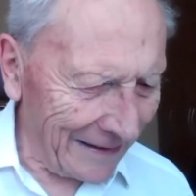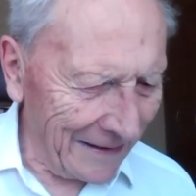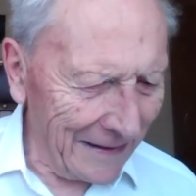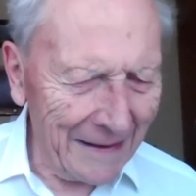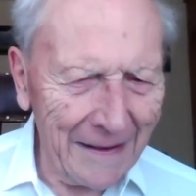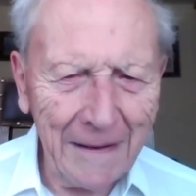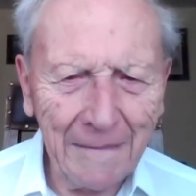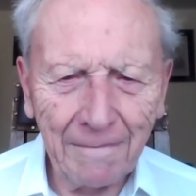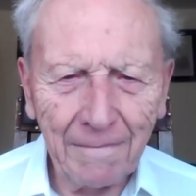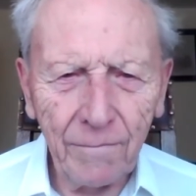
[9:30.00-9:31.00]
that's great.
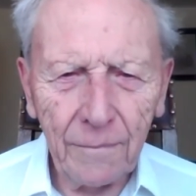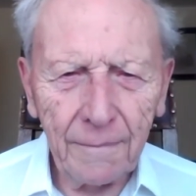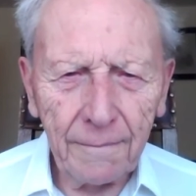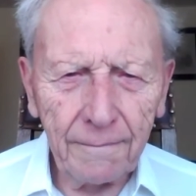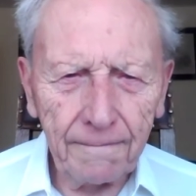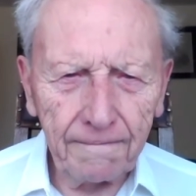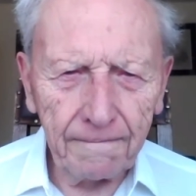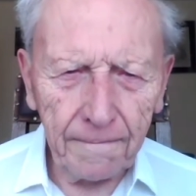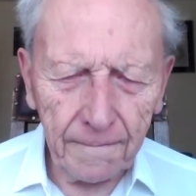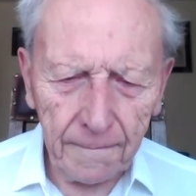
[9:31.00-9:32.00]
Thanks very much,
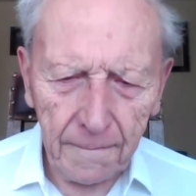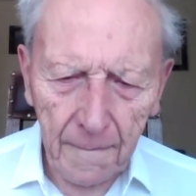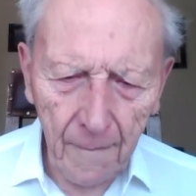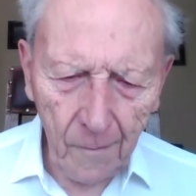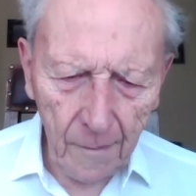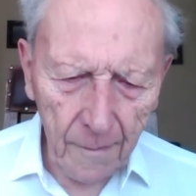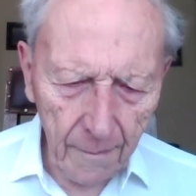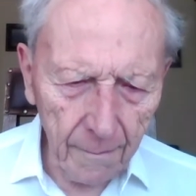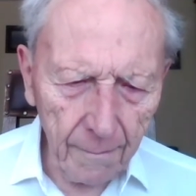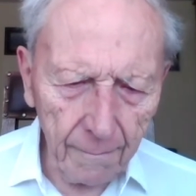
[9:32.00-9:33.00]
Ken. That's
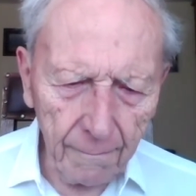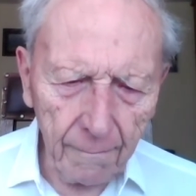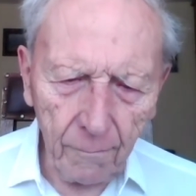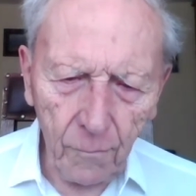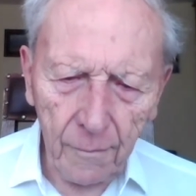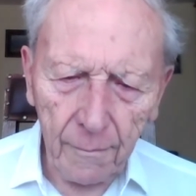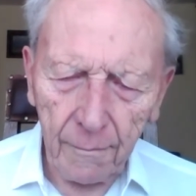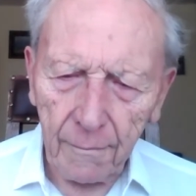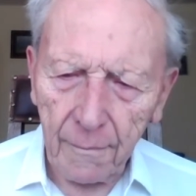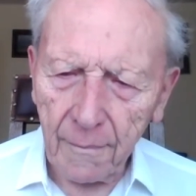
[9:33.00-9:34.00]
I'll make a
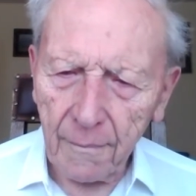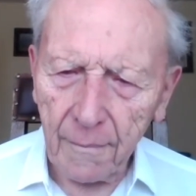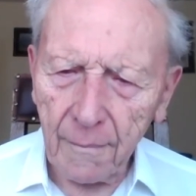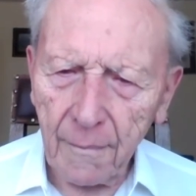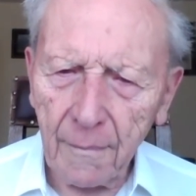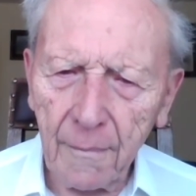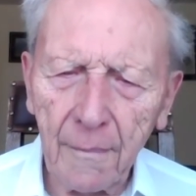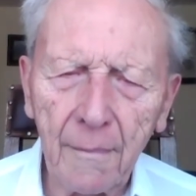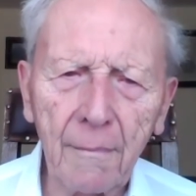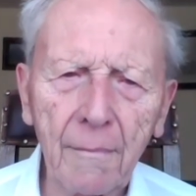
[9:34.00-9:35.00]
note of that, that Ken
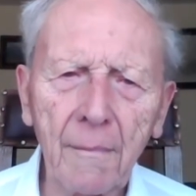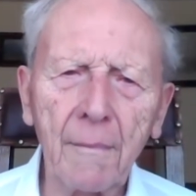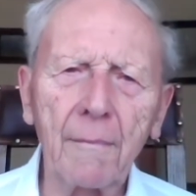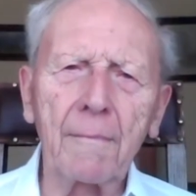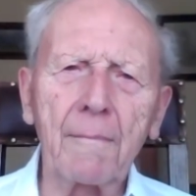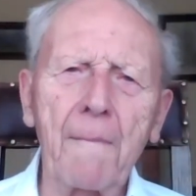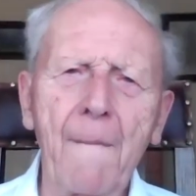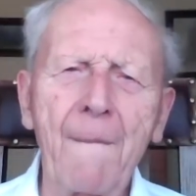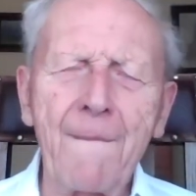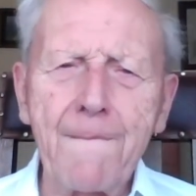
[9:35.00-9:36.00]
can sing.
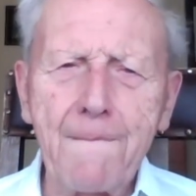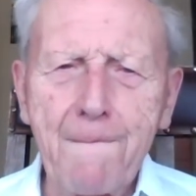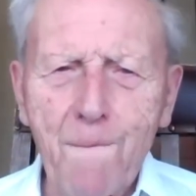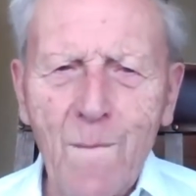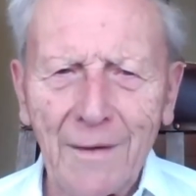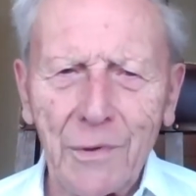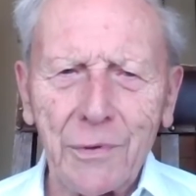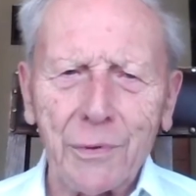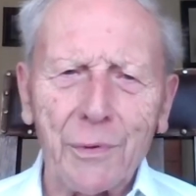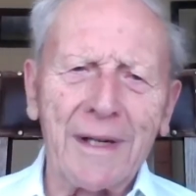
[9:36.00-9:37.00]
So we'll have
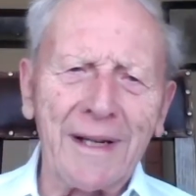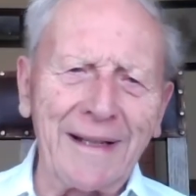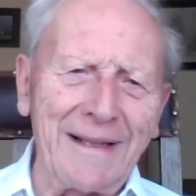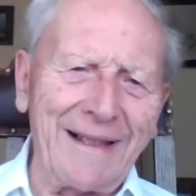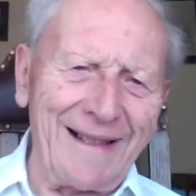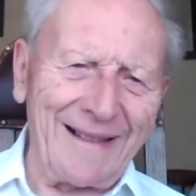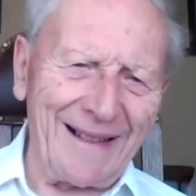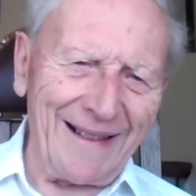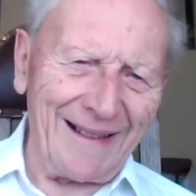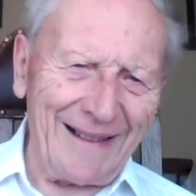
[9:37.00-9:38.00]
to
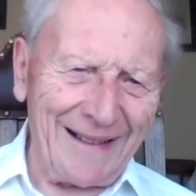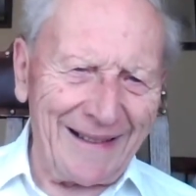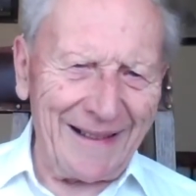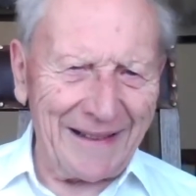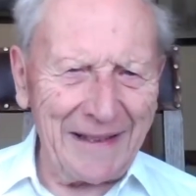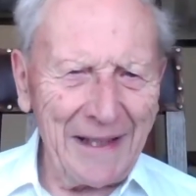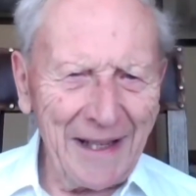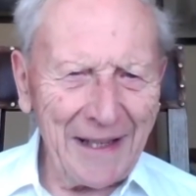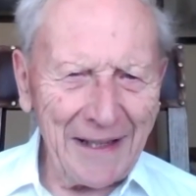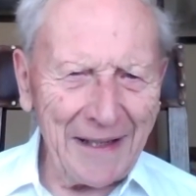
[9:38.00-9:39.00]
put you in the pantomime
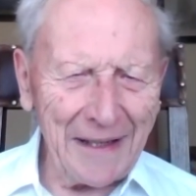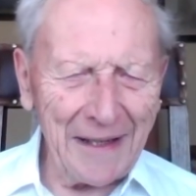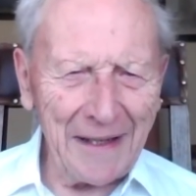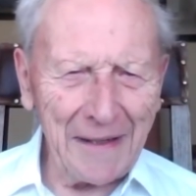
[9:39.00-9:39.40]
or something.